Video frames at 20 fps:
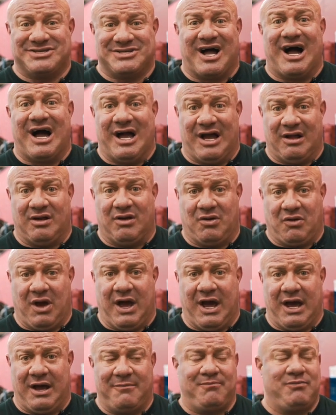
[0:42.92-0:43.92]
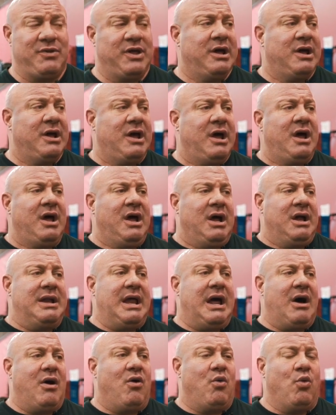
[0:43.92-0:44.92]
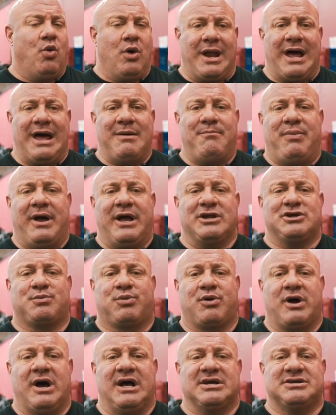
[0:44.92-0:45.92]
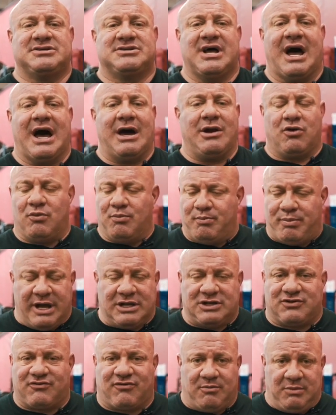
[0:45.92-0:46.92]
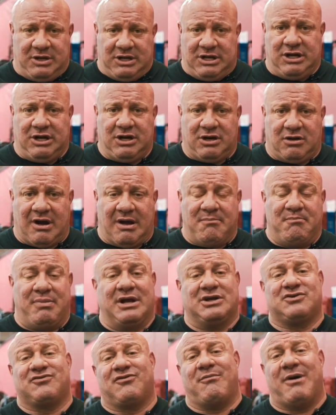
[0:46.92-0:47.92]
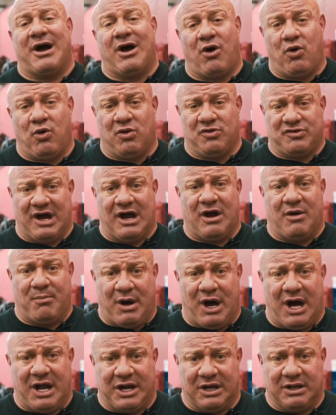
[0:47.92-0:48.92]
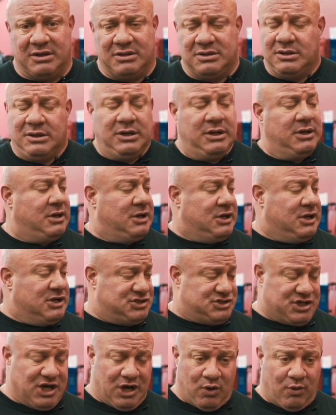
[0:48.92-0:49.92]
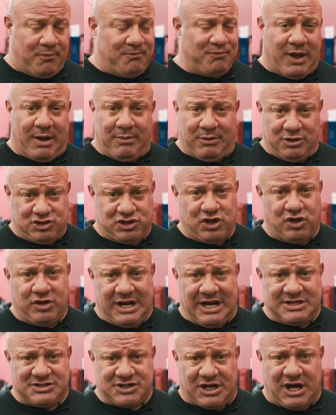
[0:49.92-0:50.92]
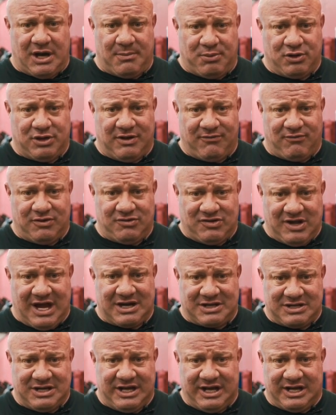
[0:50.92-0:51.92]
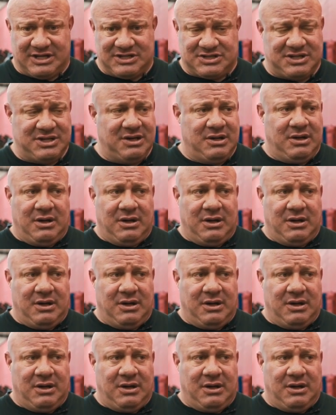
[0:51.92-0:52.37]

style, okay? Now, when I bench press, I don't bench from here. I bench from my whole entire body. So I'm going to show you guys a couple different techniques